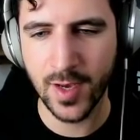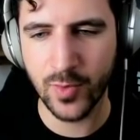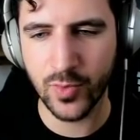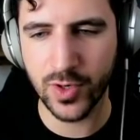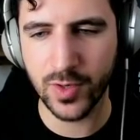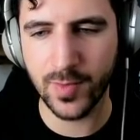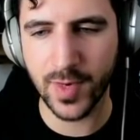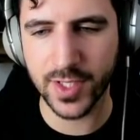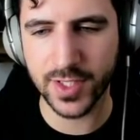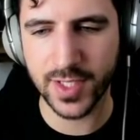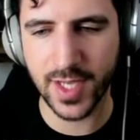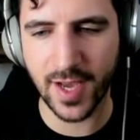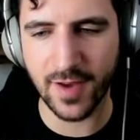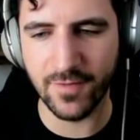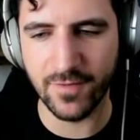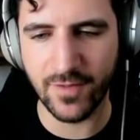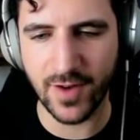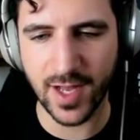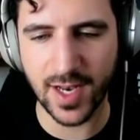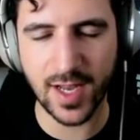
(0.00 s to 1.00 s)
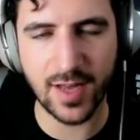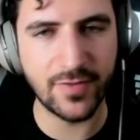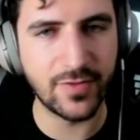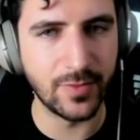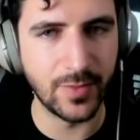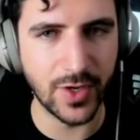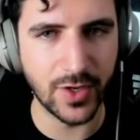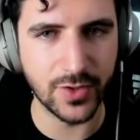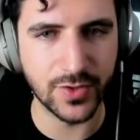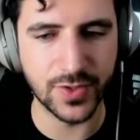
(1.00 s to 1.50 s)
Pretty much like Vala
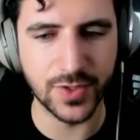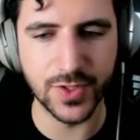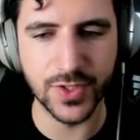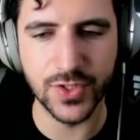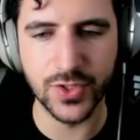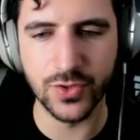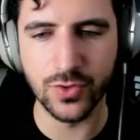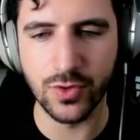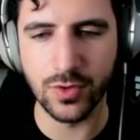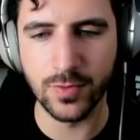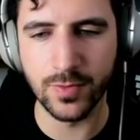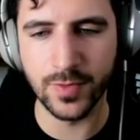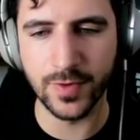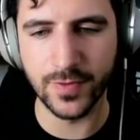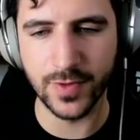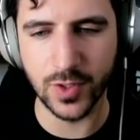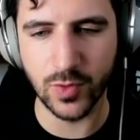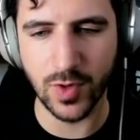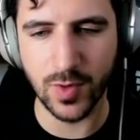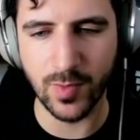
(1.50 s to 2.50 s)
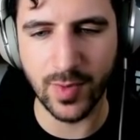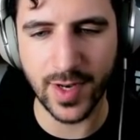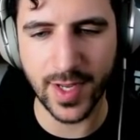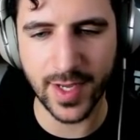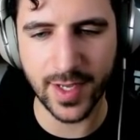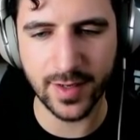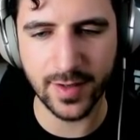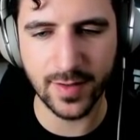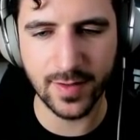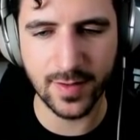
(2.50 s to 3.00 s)
from Heroes of the Storm, if anyone
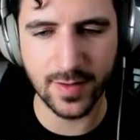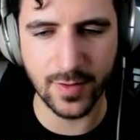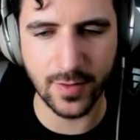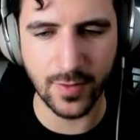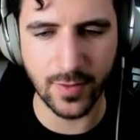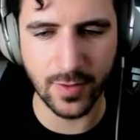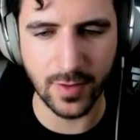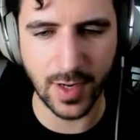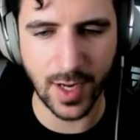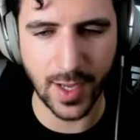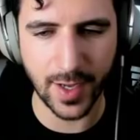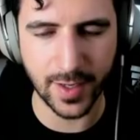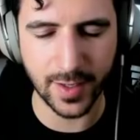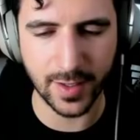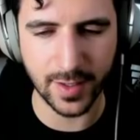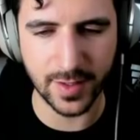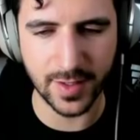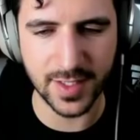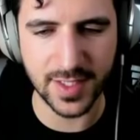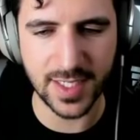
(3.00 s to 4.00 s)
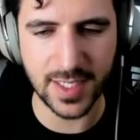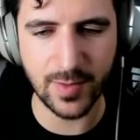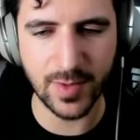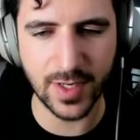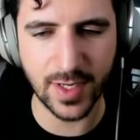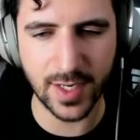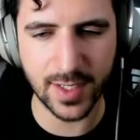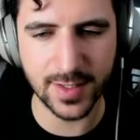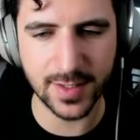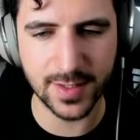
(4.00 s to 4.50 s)
played it, or like the Demon
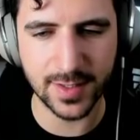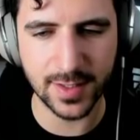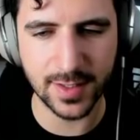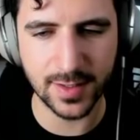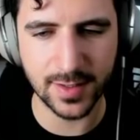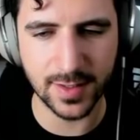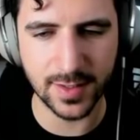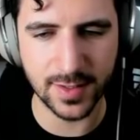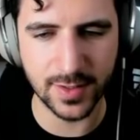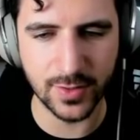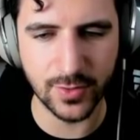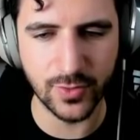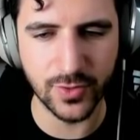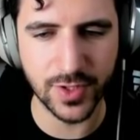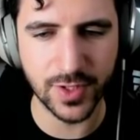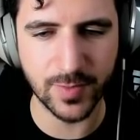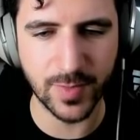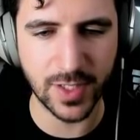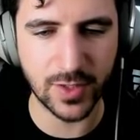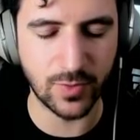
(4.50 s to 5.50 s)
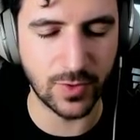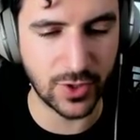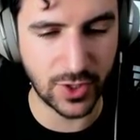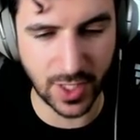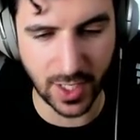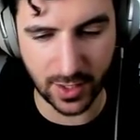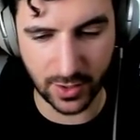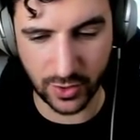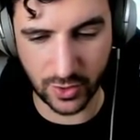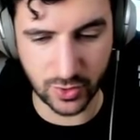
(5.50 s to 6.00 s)
Hunter. There's an ultimate where she
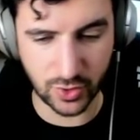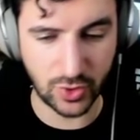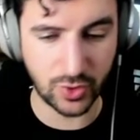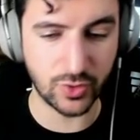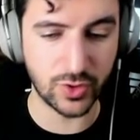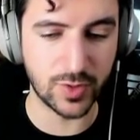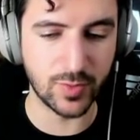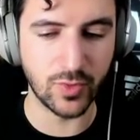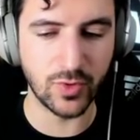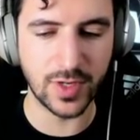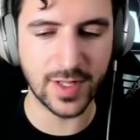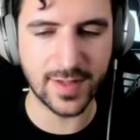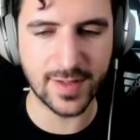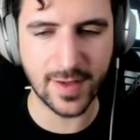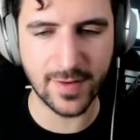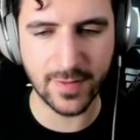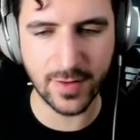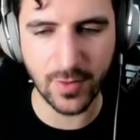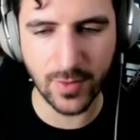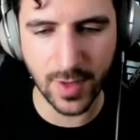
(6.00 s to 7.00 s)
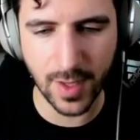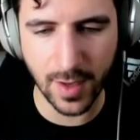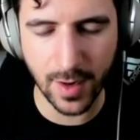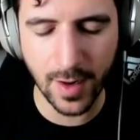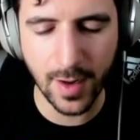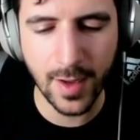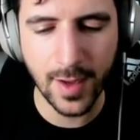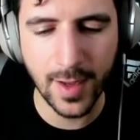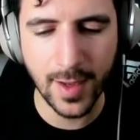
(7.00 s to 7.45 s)
kind of just shoots bullets everywhere.